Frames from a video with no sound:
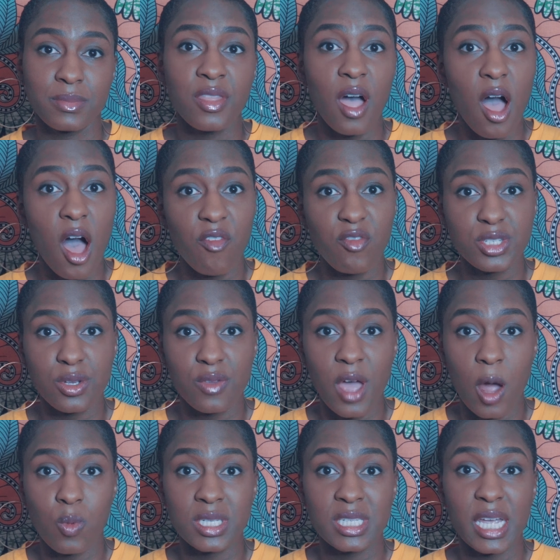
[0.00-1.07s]
The officer
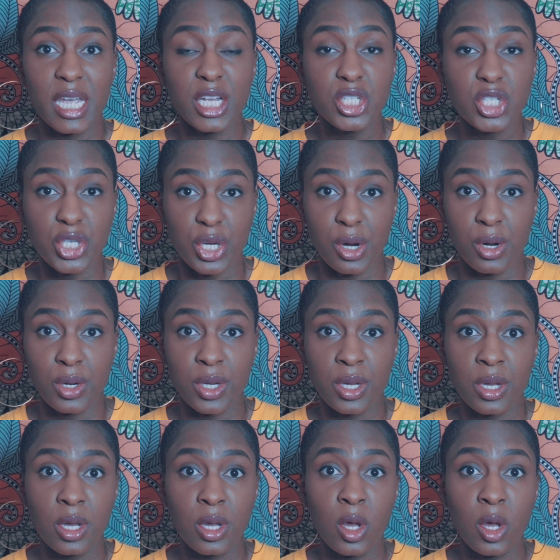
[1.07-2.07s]
that was injured